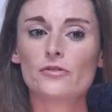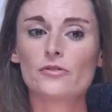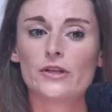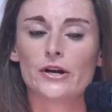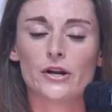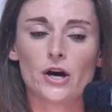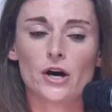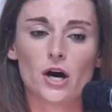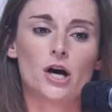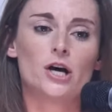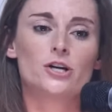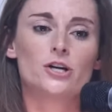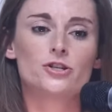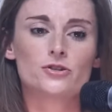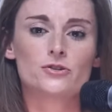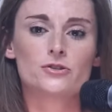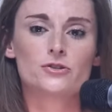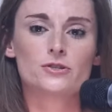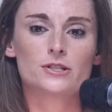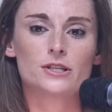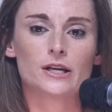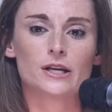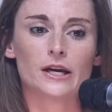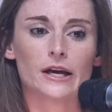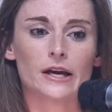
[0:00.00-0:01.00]
then
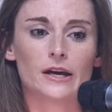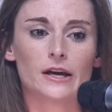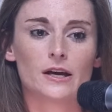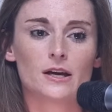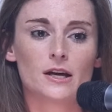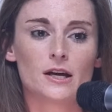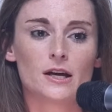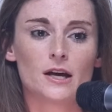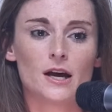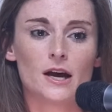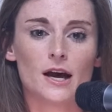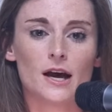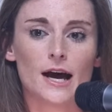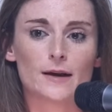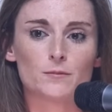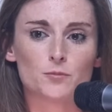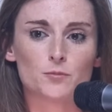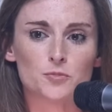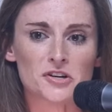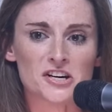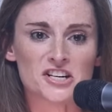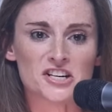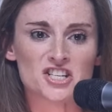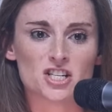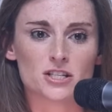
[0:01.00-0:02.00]
urgency
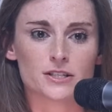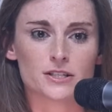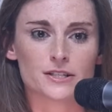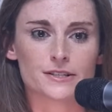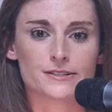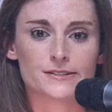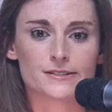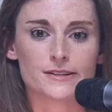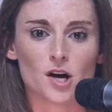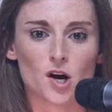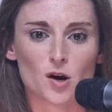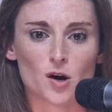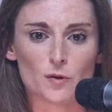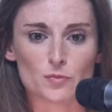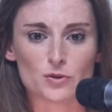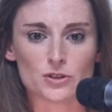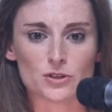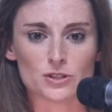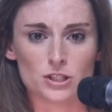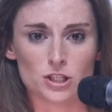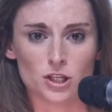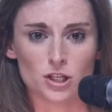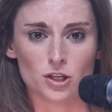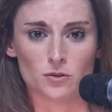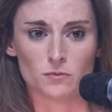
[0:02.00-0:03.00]
and prejudice are
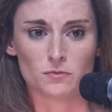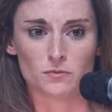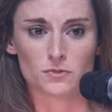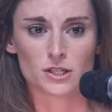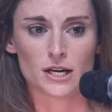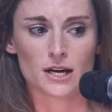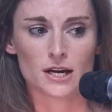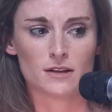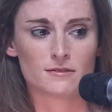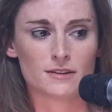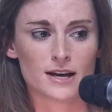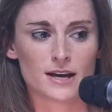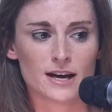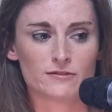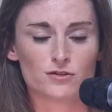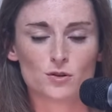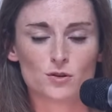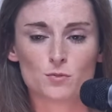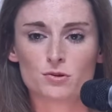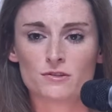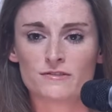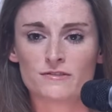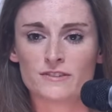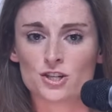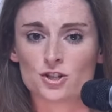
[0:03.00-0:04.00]
presumed, and
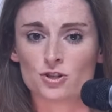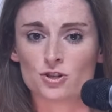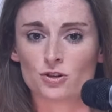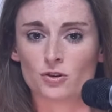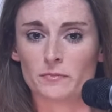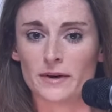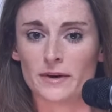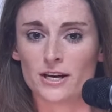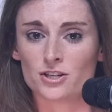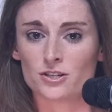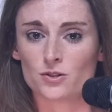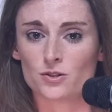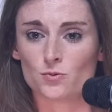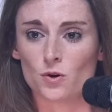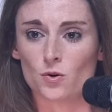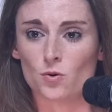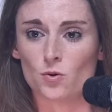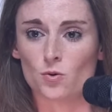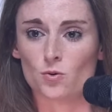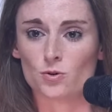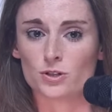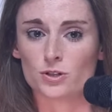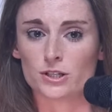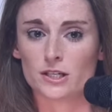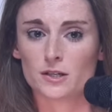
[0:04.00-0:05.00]
therefore provisional measures were
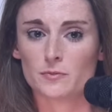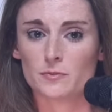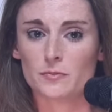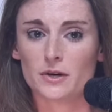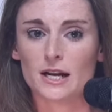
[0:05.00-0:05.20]
ordered.